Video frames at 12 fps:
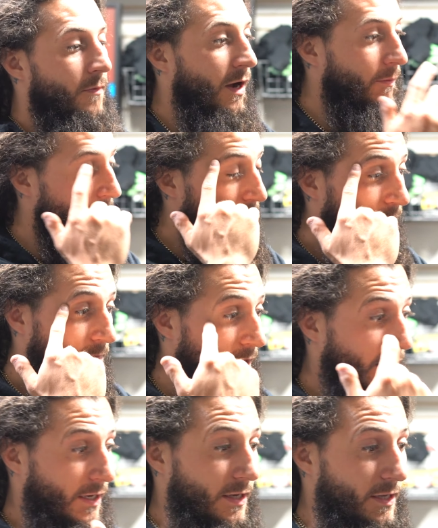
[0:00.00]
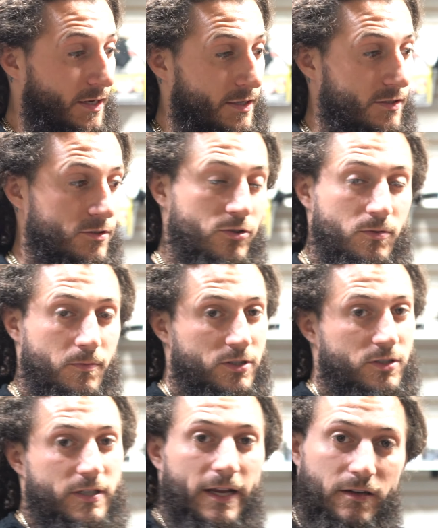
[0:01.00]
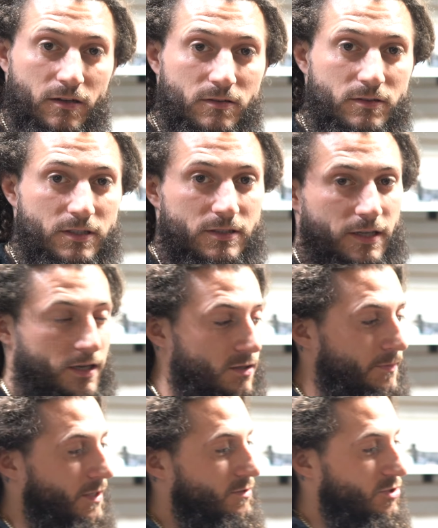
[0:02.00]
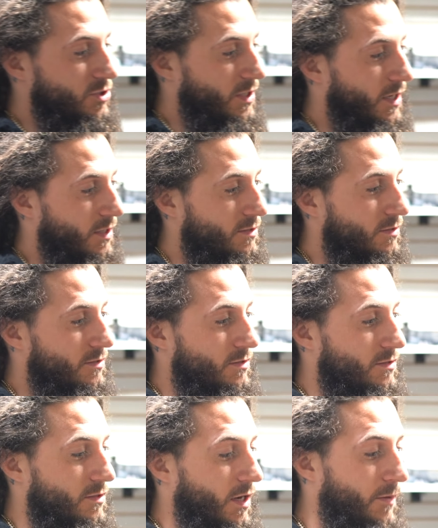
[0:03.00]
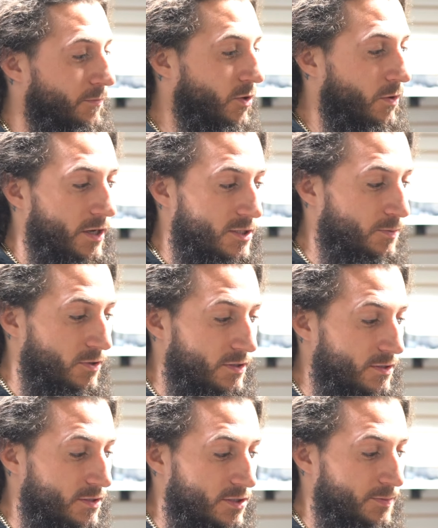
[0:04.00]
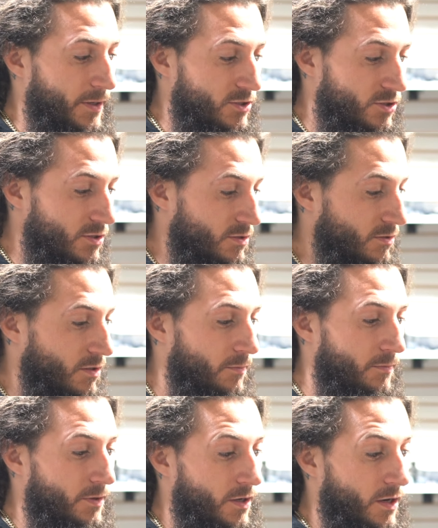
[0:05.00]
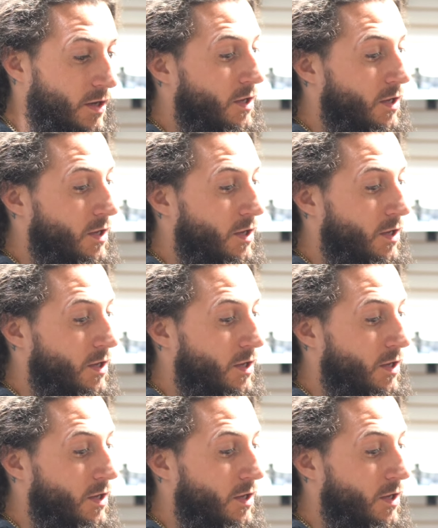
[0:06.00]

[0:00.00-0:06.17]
I'm not going to get into too much technical detail about the shocks because I'm no expert in suspension. But